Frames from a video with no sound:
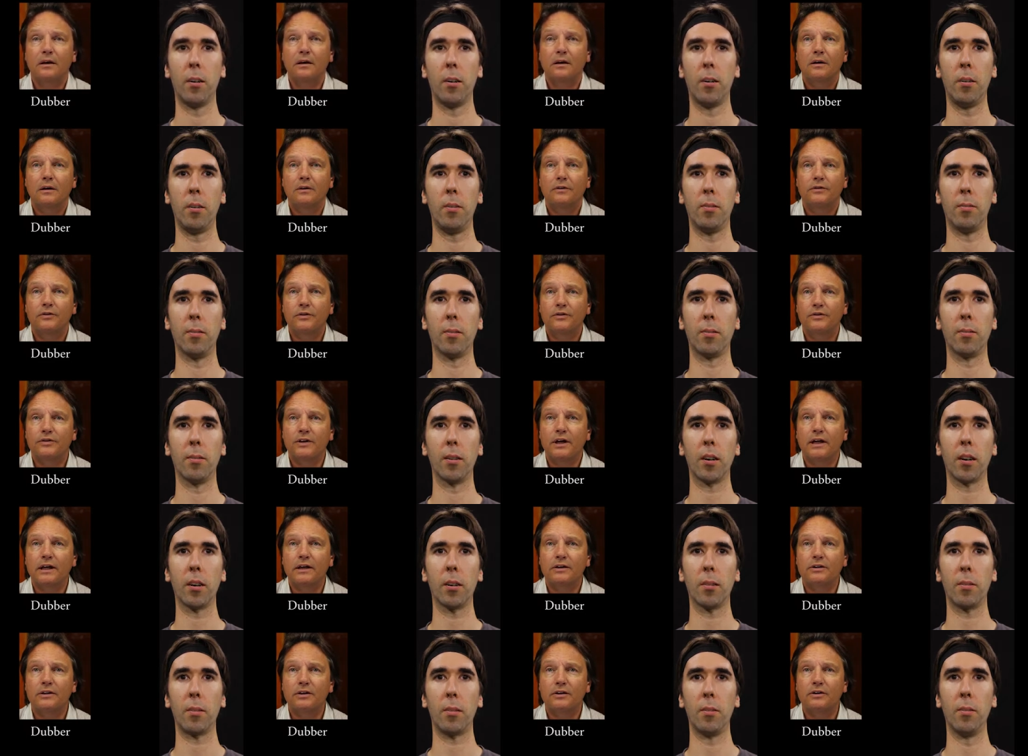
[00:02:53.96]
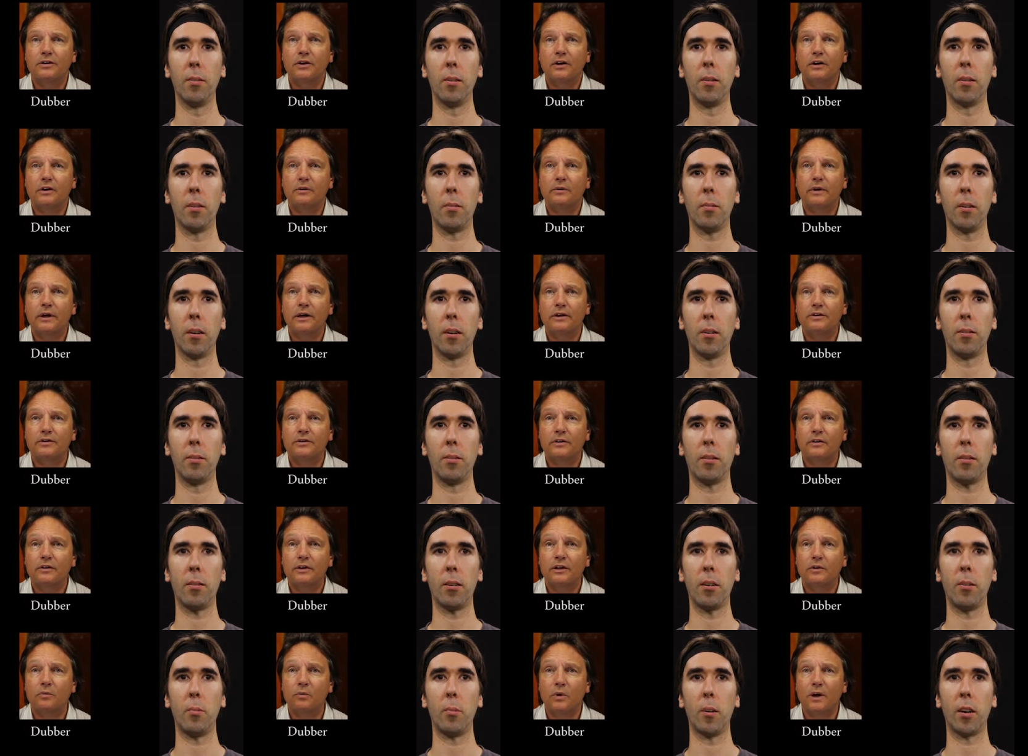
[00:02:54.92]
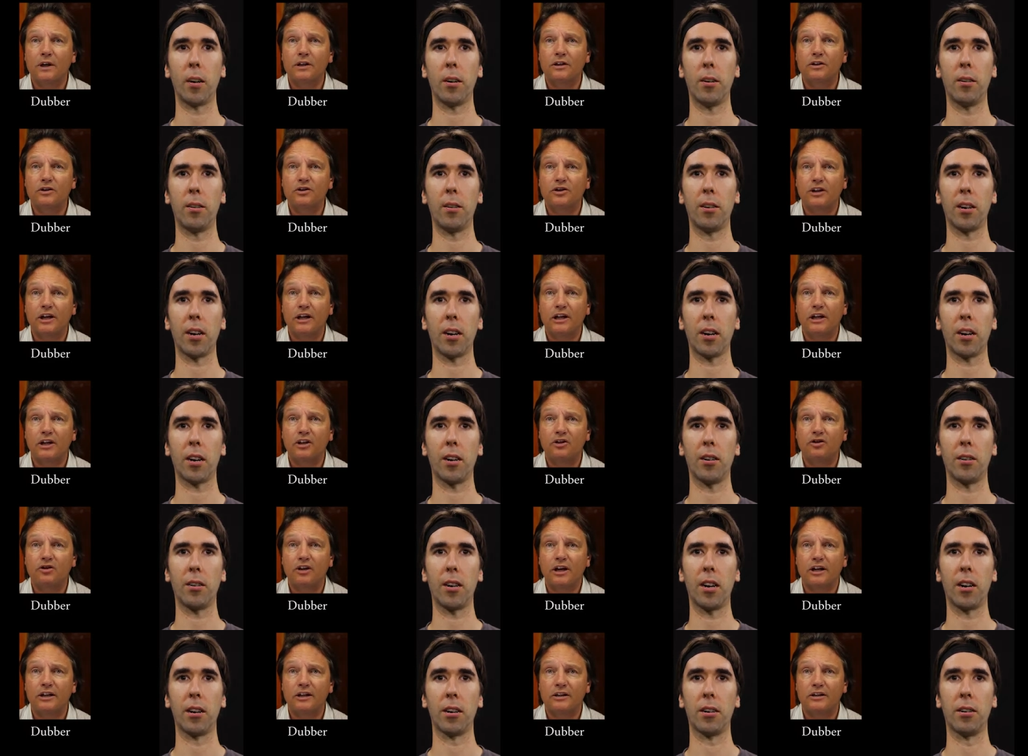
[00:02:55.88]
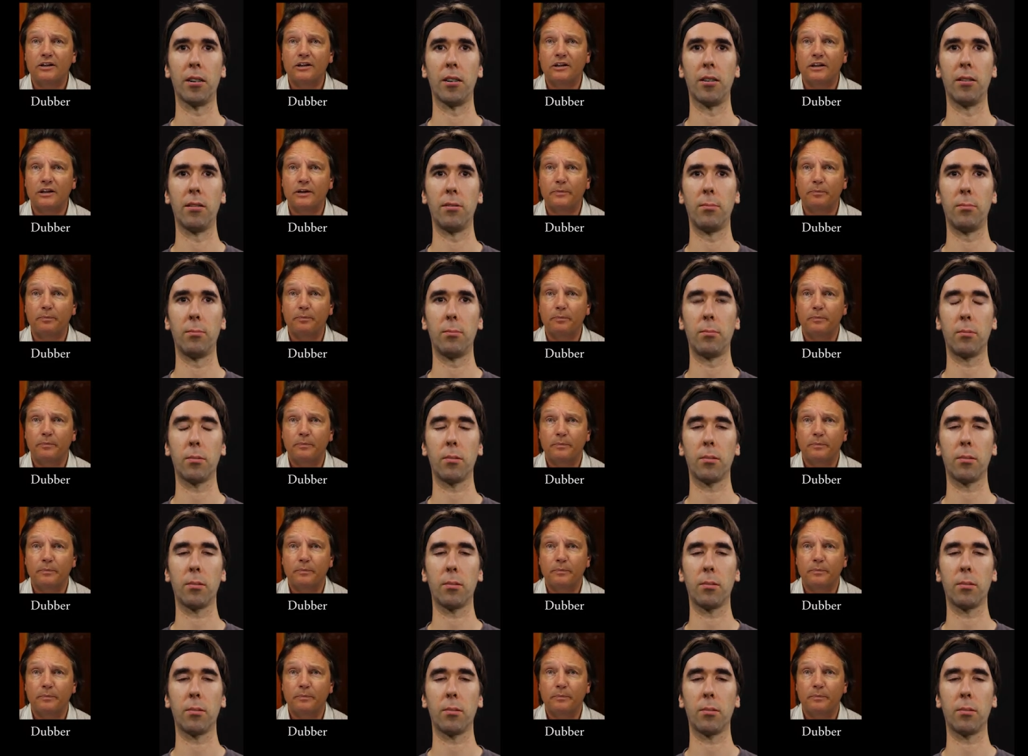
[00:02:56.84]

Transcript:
Speaker 1: Society tolerates only one change at a time.